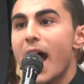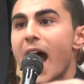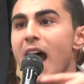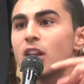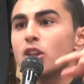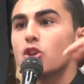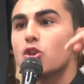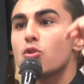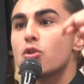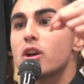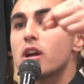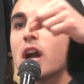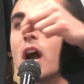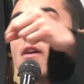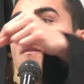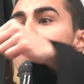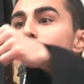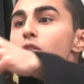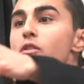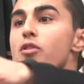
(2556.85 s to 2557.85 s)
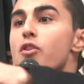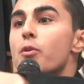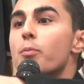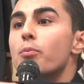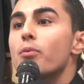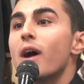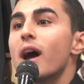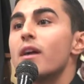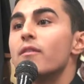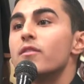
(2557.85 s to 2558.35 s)
And to cover their
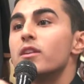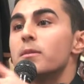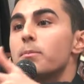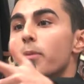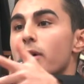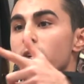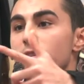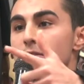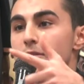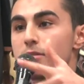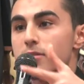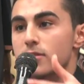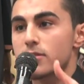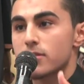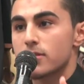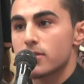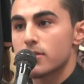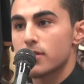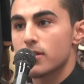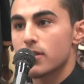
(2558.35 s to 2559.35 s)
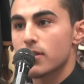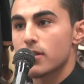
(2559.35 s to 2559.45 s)
private parts.